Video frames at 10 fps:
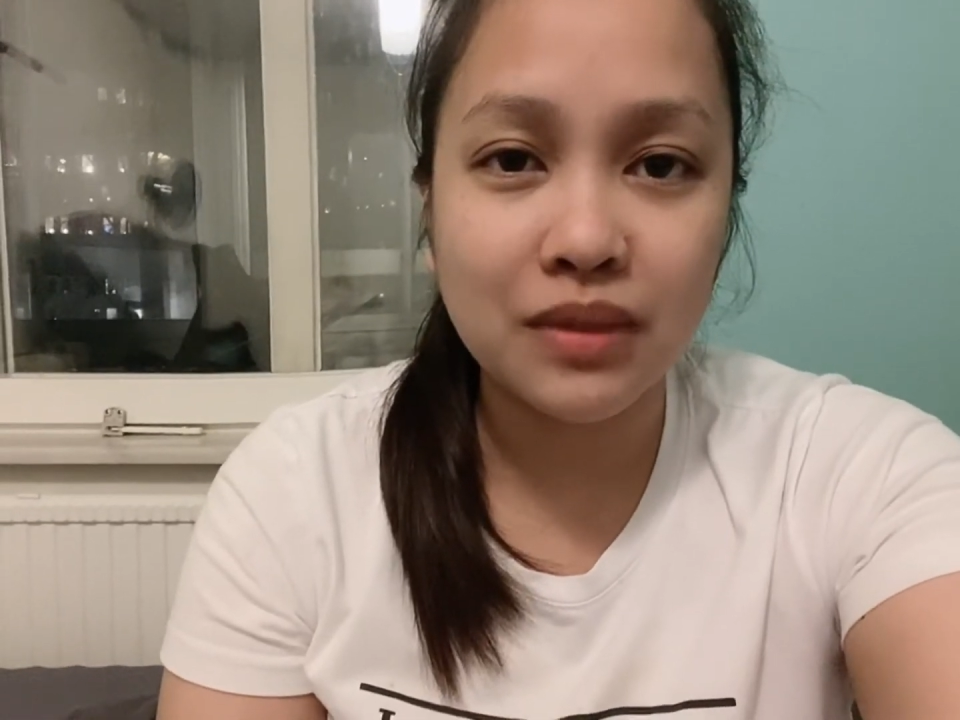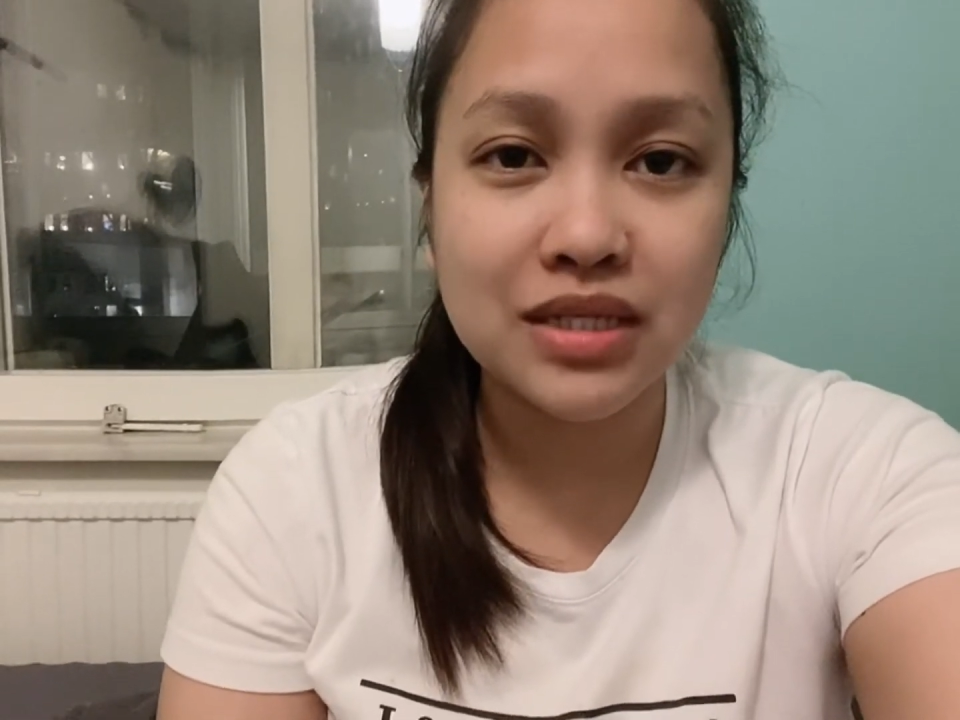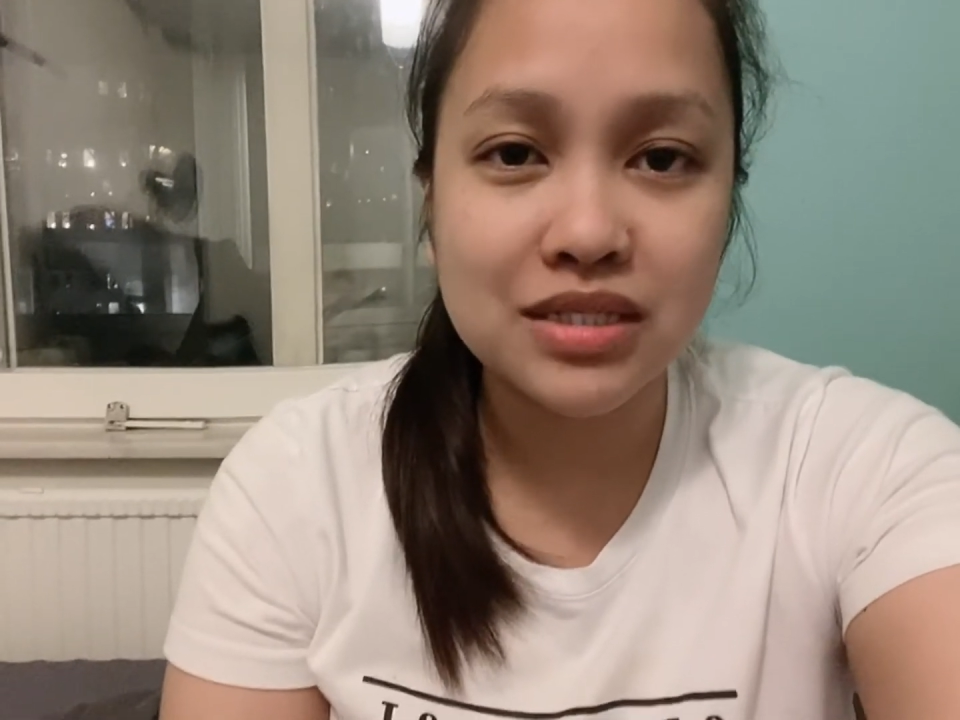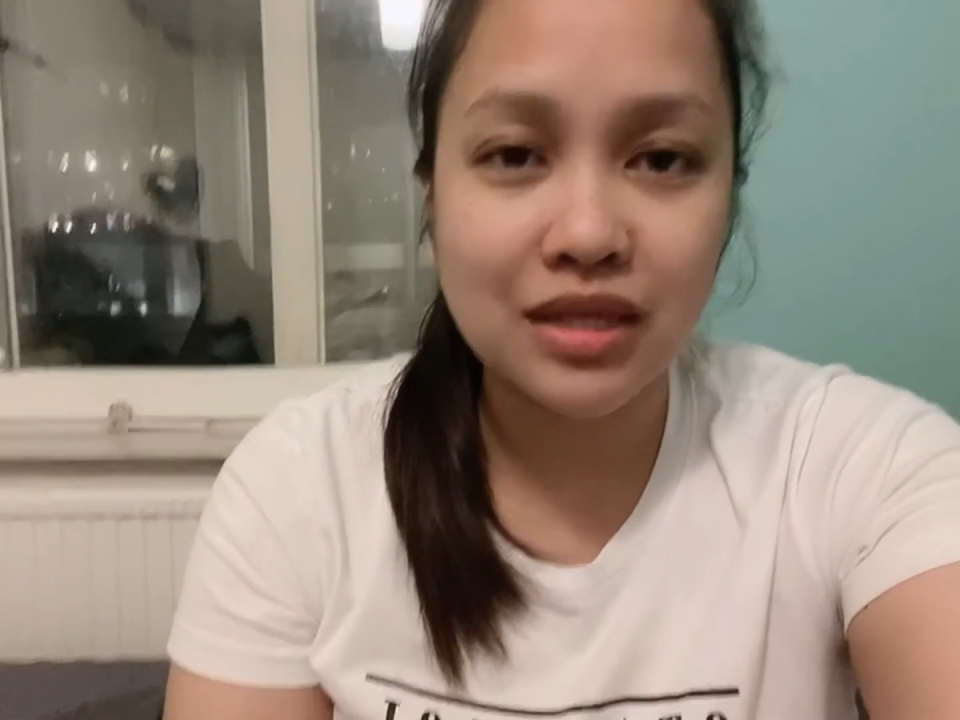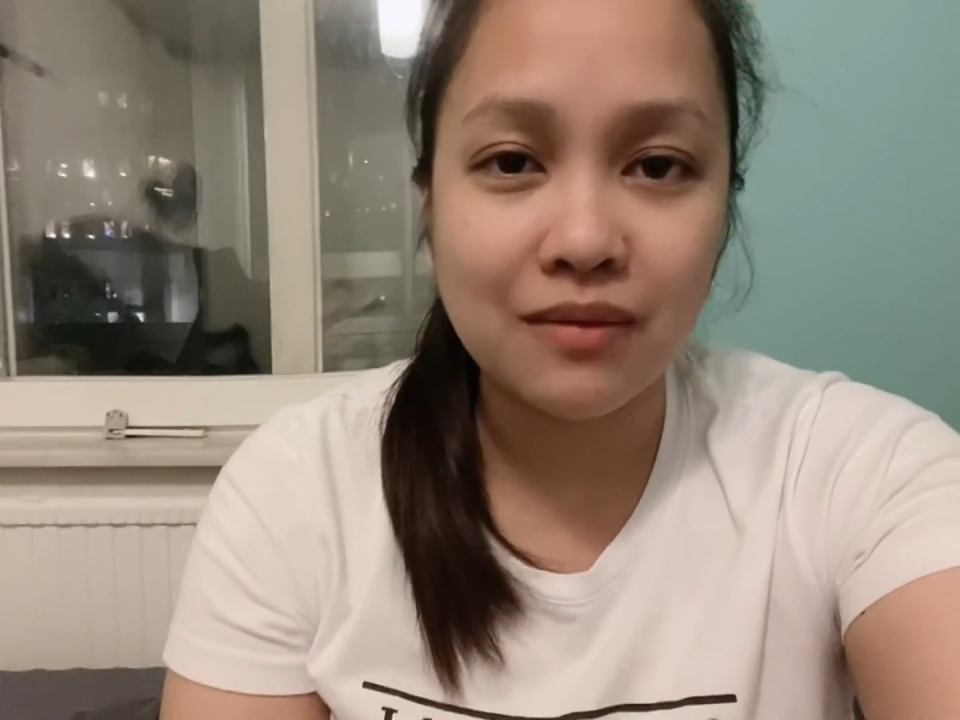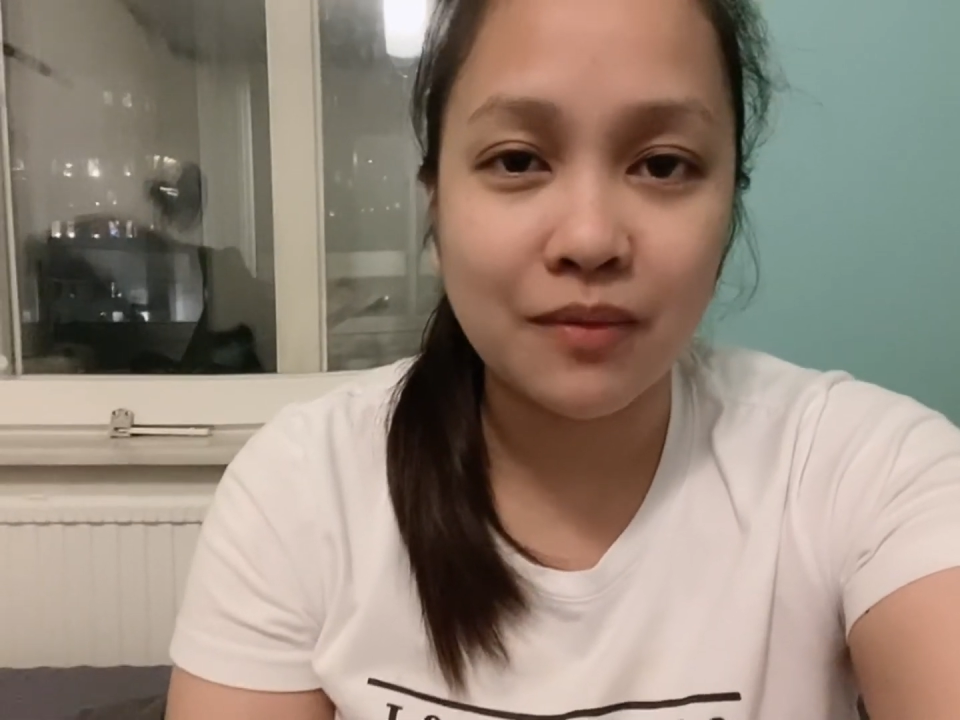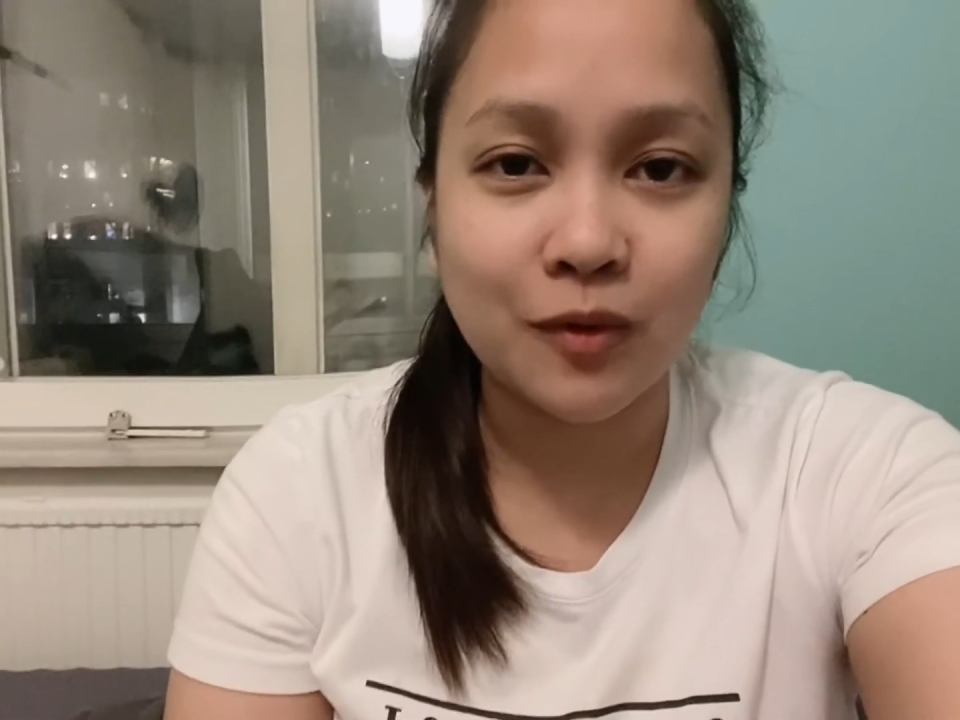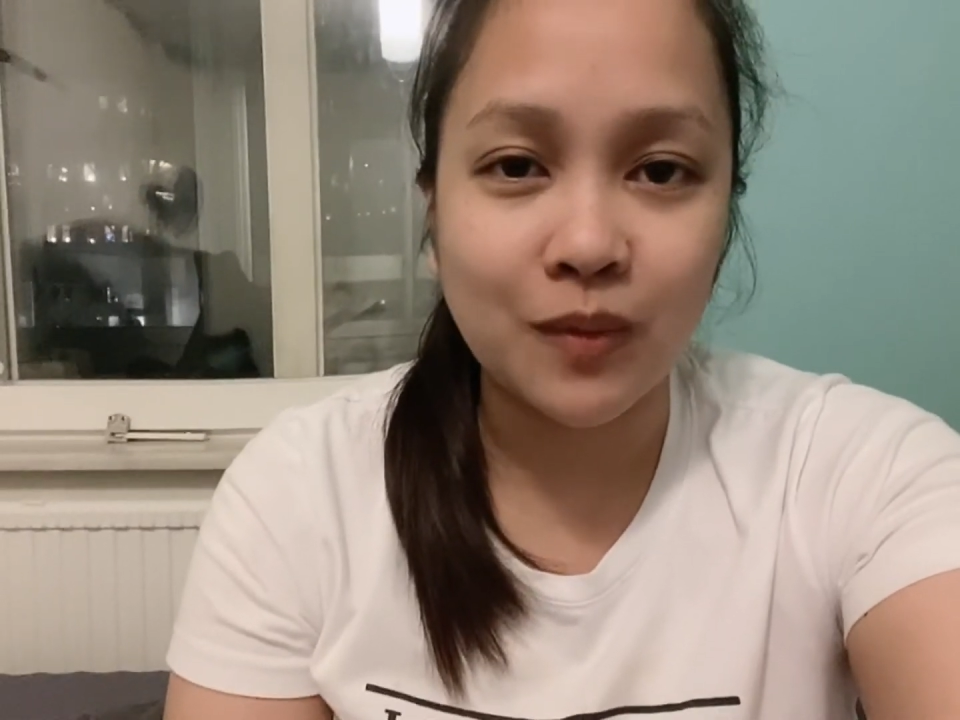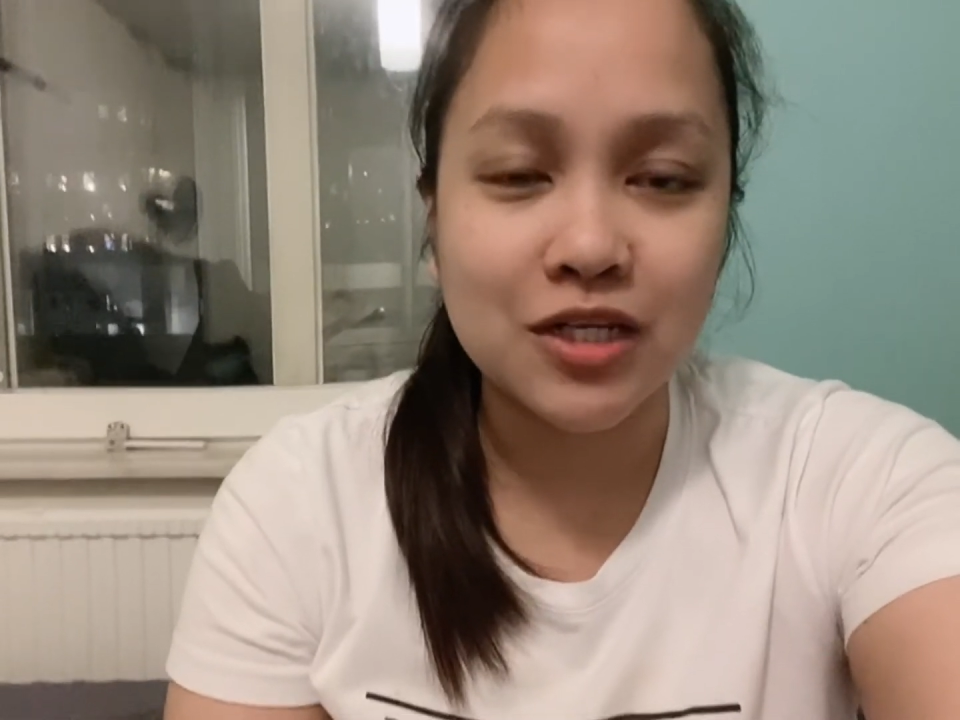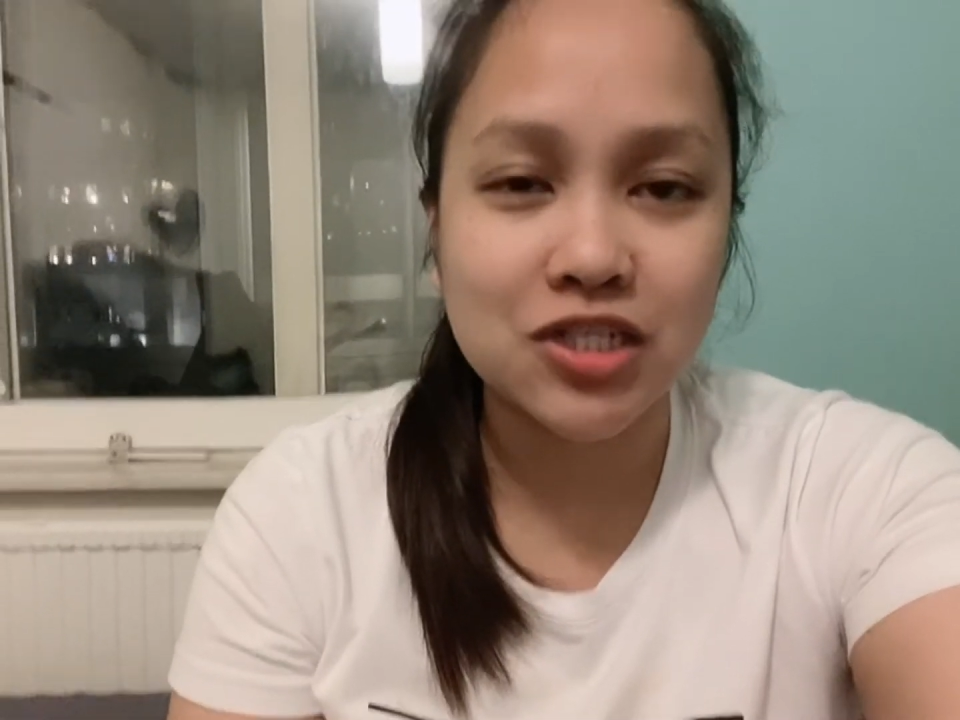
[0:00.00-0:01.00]
please keep
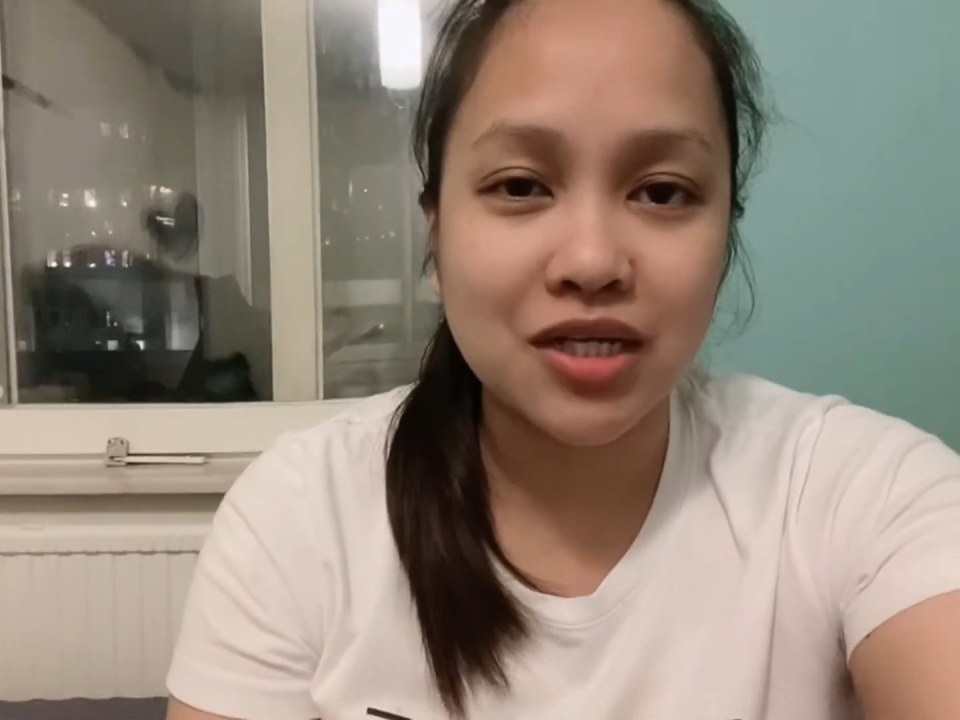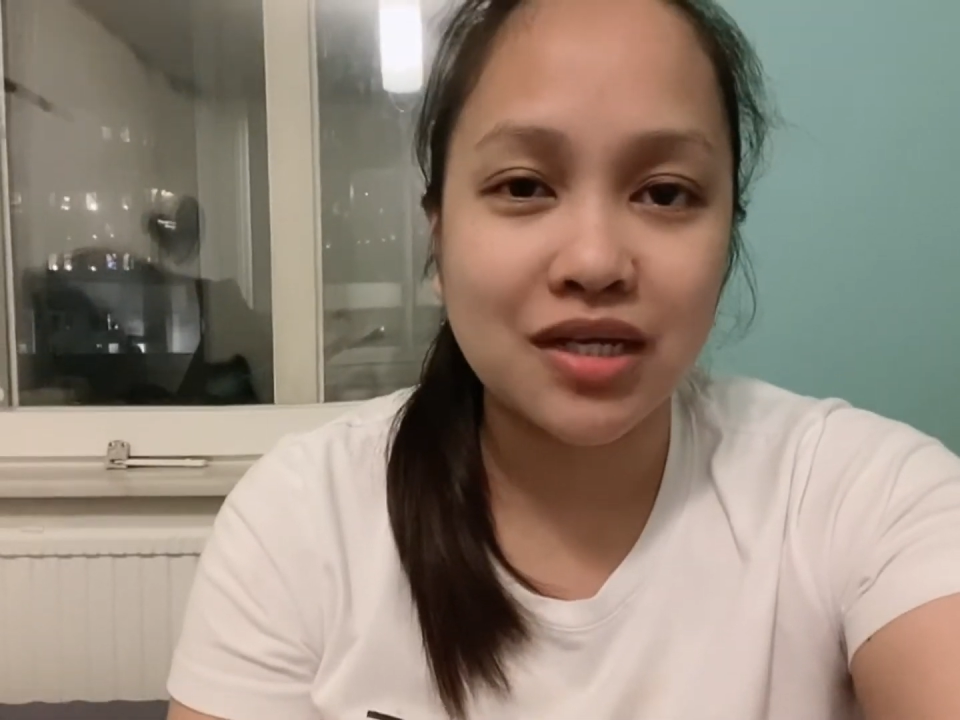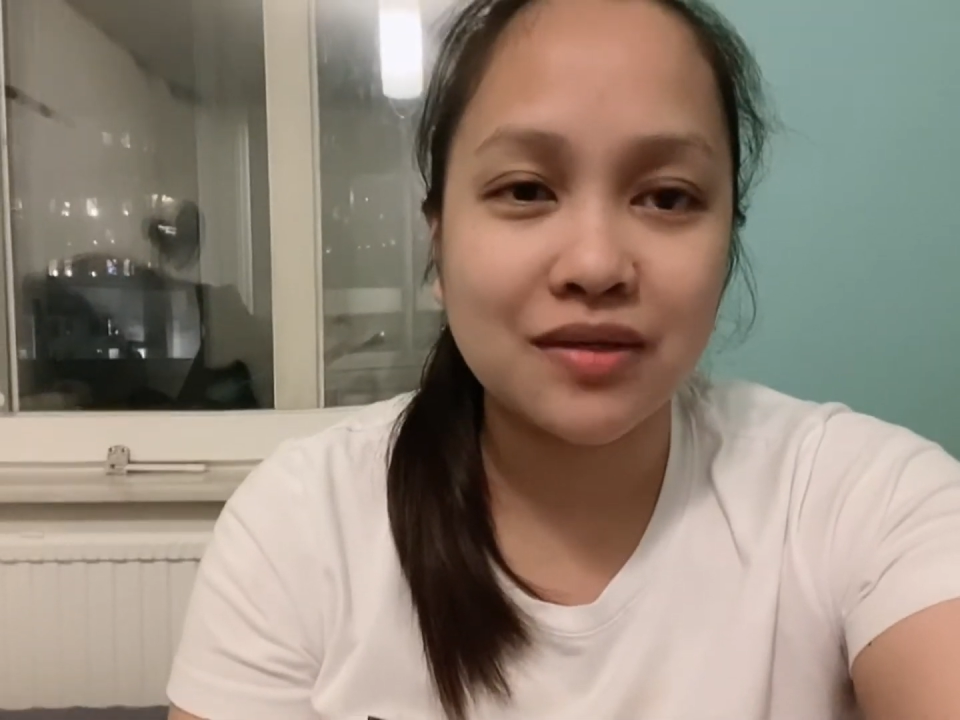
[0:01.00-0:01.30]
on watching.